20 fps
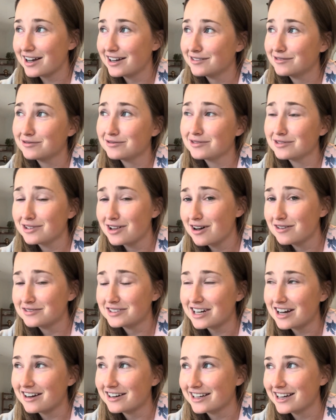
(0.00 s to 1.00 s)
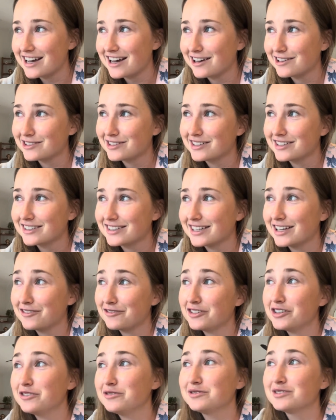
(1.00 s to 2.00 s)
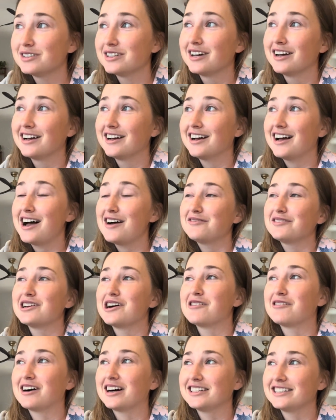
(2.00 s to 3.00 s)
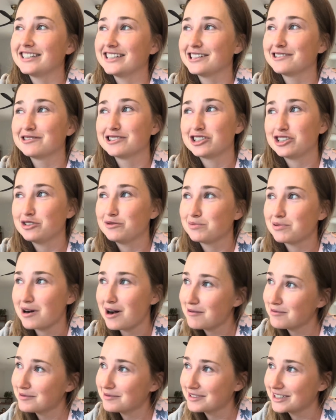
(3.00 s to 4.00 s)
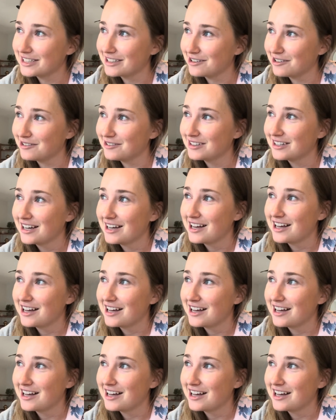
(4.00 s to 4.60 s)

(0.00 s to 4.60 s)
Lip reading: I've loved tiny houses. If you have no idea, which you probably don't,